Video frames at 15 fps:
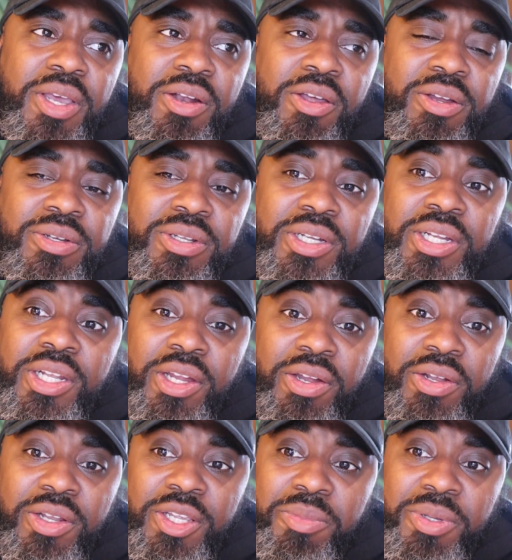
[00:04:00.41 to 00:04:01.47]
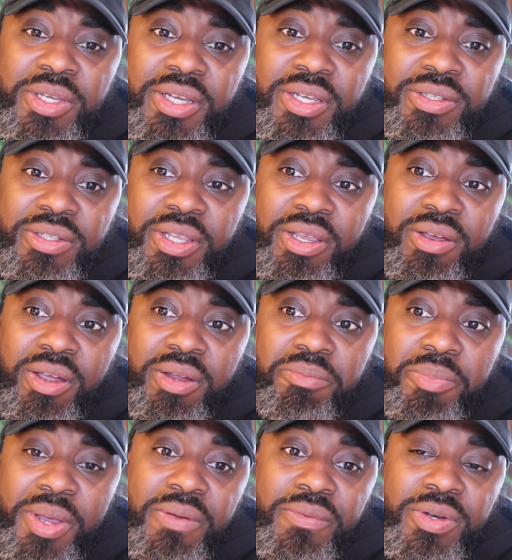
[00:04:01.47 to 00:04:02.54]
that are clearly because they are in
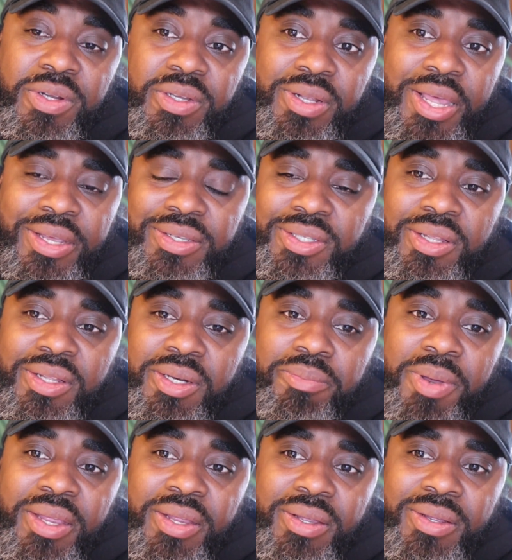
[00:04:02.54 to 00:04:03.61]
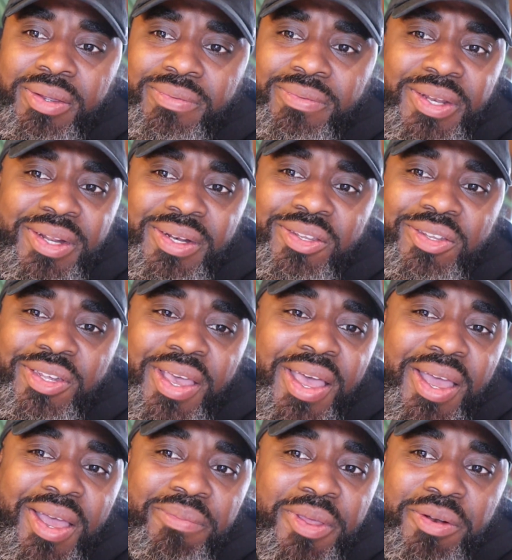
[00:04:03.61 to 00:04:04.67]
poverty, like stealing a bike, they need a
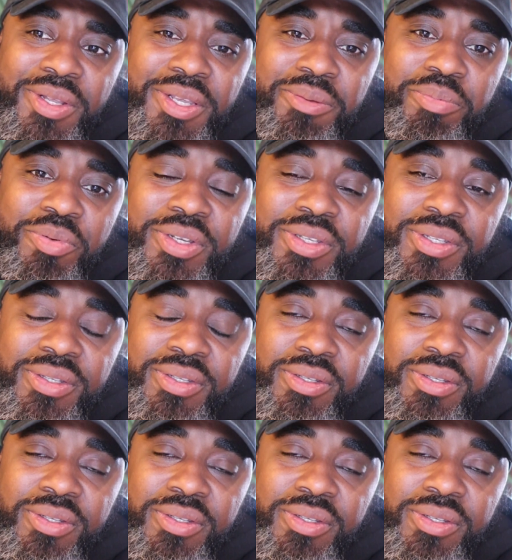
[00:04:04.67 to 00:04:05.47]
job. They don't need prison.